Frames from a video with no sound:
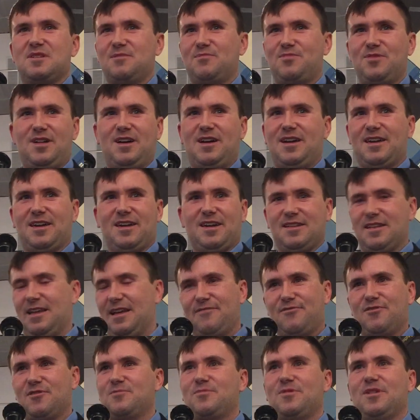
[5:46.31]
applying at
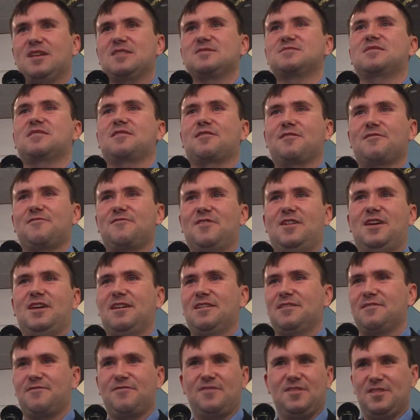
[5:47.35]
every place I could find,